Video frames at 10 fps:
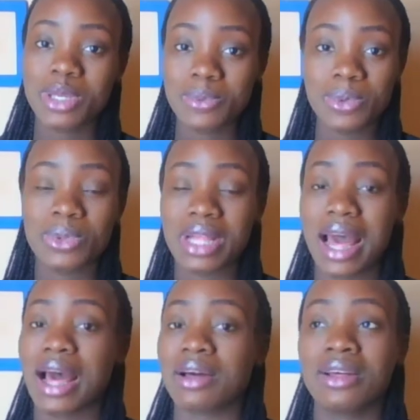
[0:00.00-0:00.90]
People
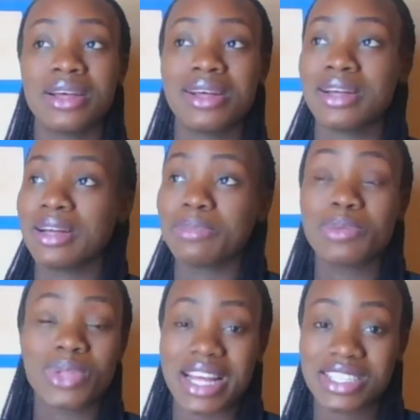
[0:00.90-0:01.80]
are
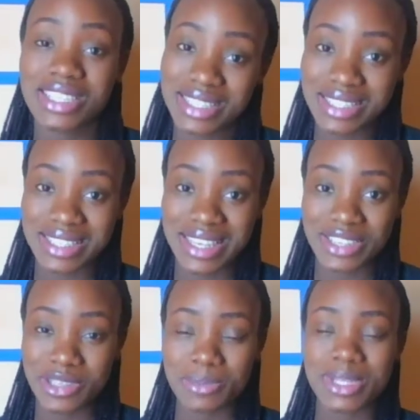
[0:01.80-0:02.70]
people are chasing their
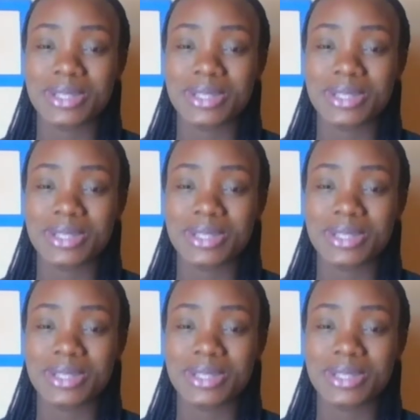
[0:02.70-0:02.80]
dreams.